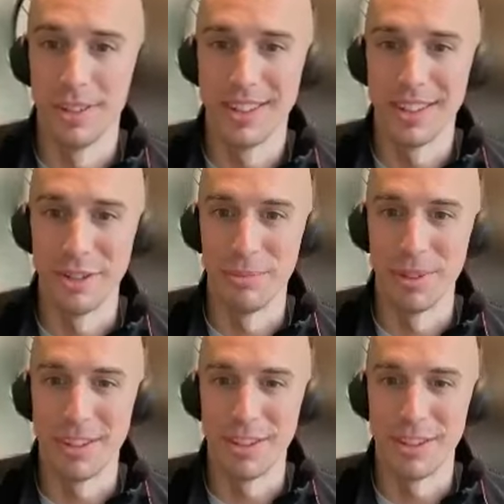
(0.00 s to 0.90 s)
They do
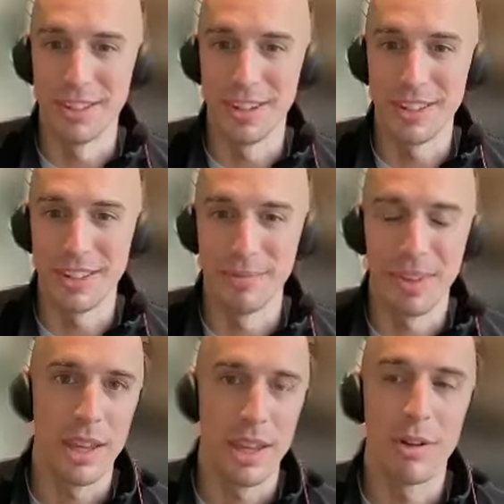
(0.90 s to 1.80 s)
beat the Turing test.
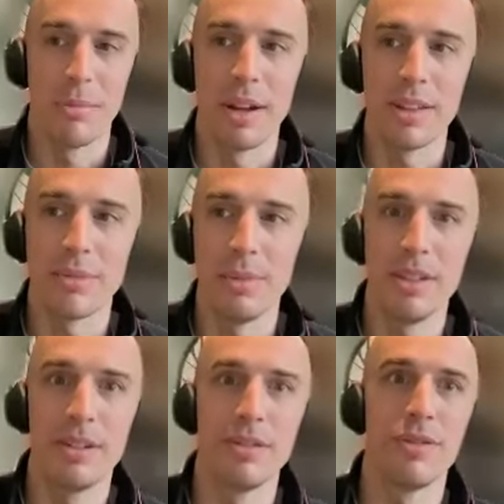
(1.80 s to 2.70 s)
It reminds me
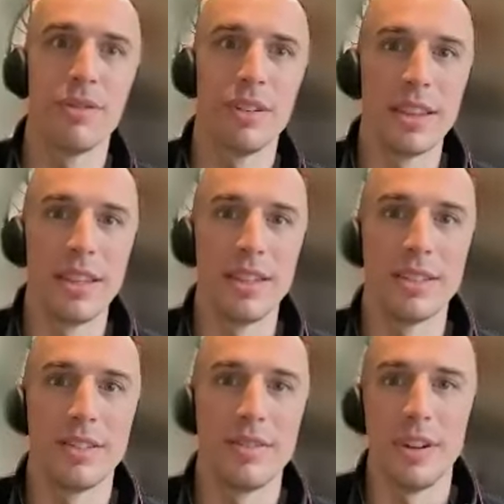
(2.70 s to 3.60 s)
of
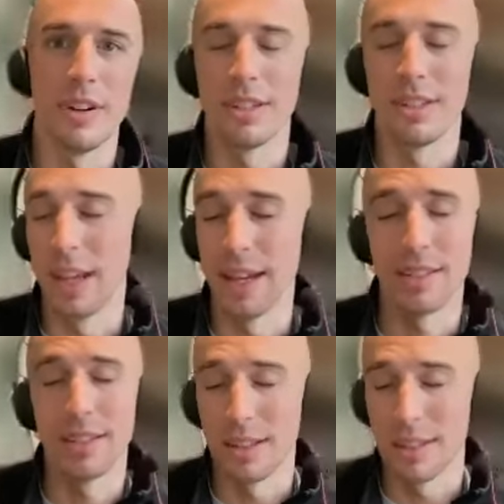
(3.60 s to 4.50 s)
these various data
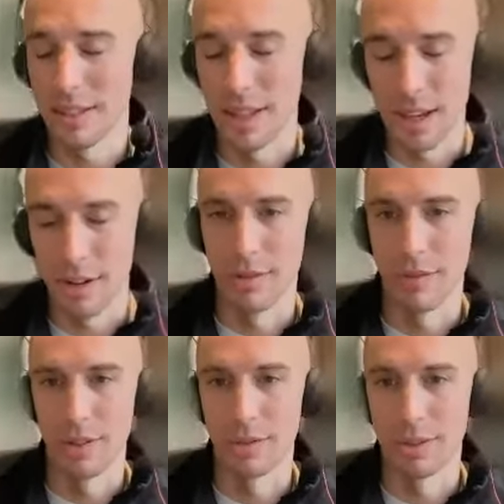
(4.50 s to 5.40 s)
sets that artificial